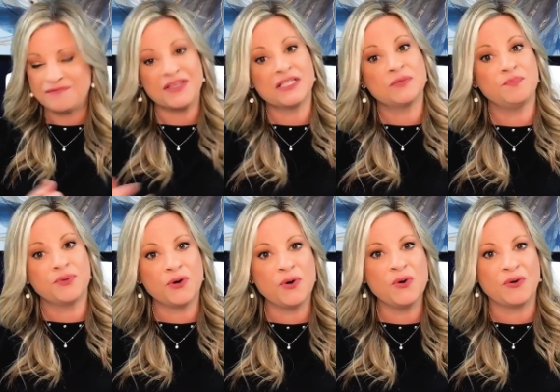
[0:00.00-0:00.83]
if this
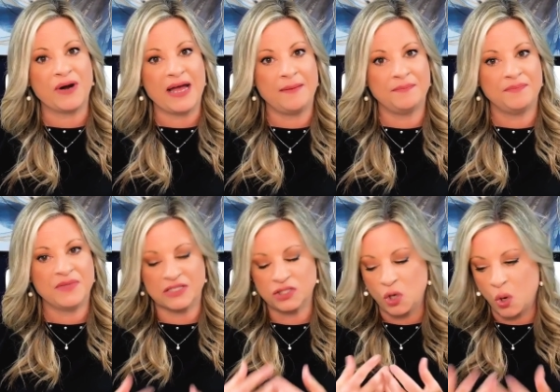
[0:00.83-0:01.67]
program,
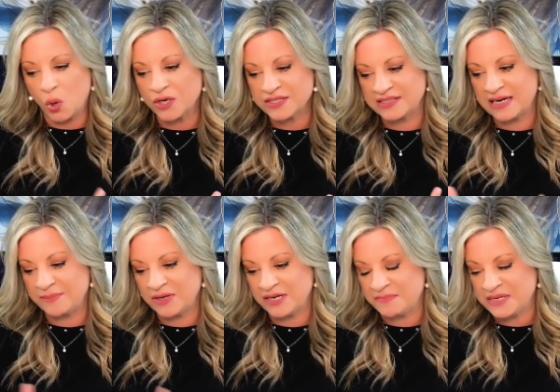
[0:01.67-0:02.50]
this course that
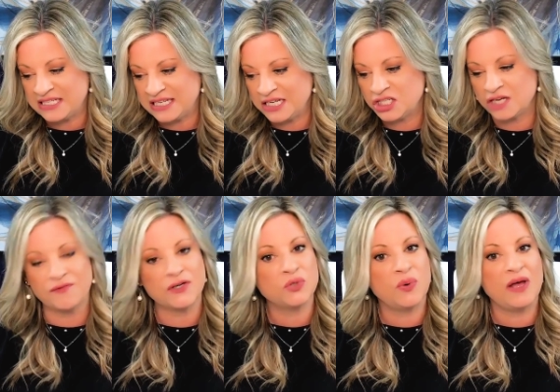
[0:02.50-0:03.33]
I'm going to be teaching
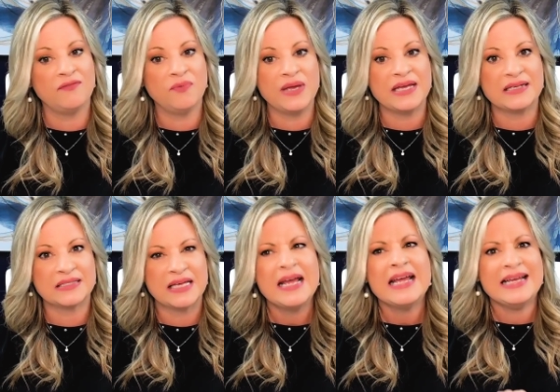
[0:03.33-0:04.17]
for 12
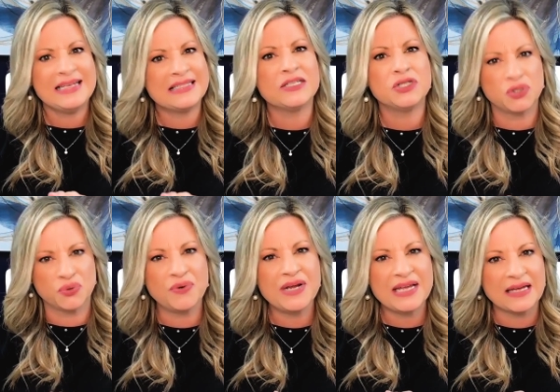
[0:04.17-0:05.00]
weeks is
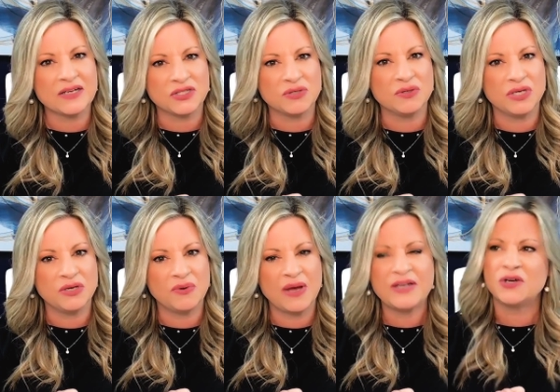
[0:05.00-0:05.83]
intriguing to
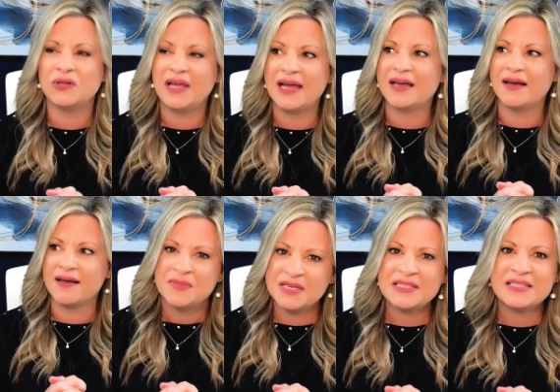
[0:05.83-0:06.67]
you, and you're like,
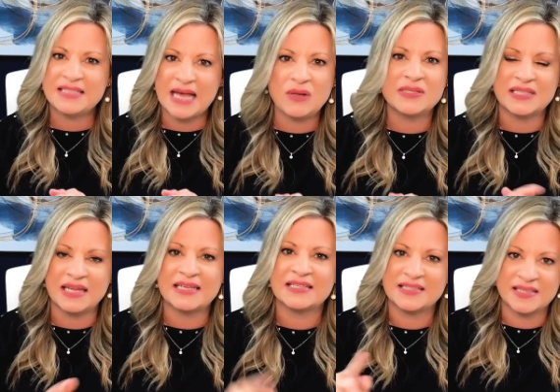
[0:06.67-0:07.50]
huh, this sounds
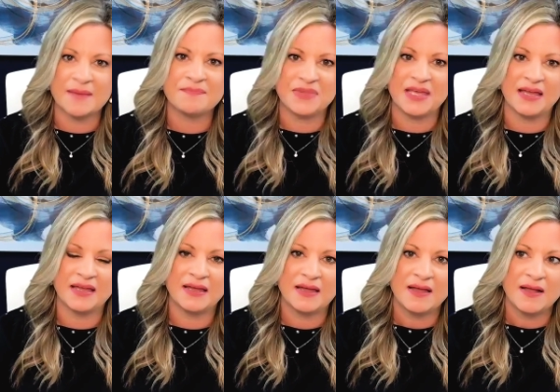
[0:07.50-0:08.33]
like
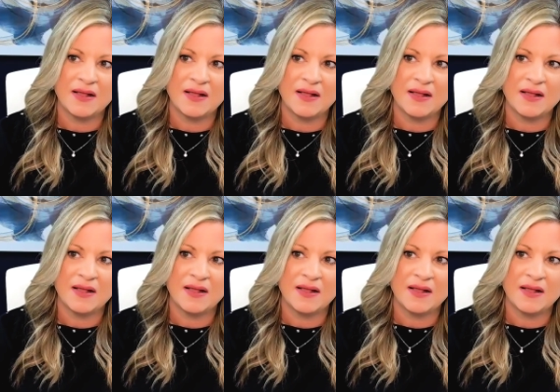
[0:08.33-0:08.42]
something